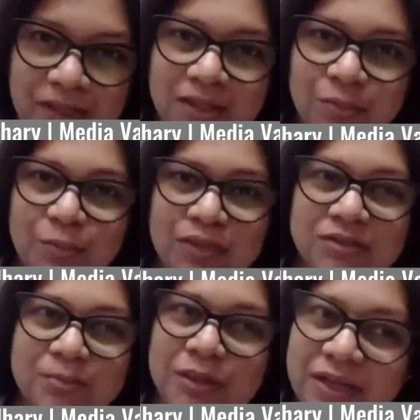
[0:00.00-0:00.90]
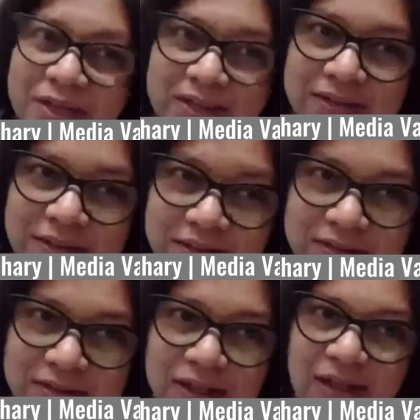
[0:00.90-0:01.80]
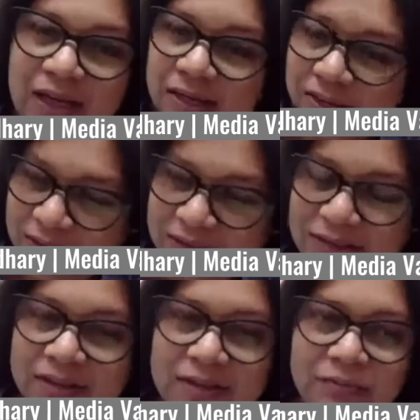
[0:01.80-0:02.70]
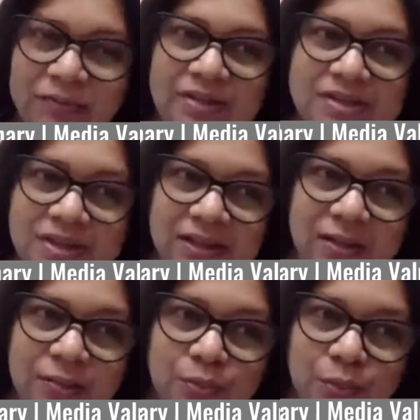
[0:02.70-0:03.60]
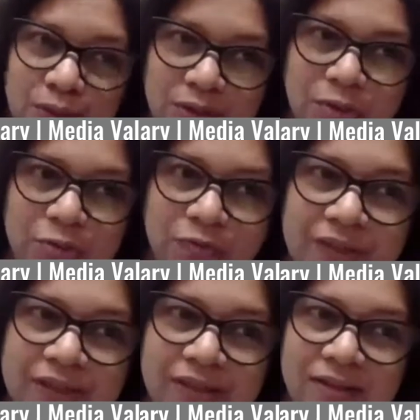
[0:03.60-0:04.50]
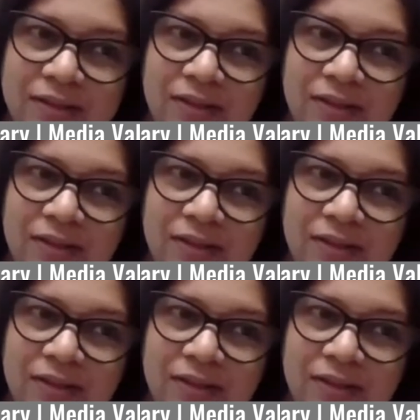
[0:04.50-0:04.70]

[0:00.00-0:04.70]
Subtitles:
It works brilliant there. In India, we still want to feed in.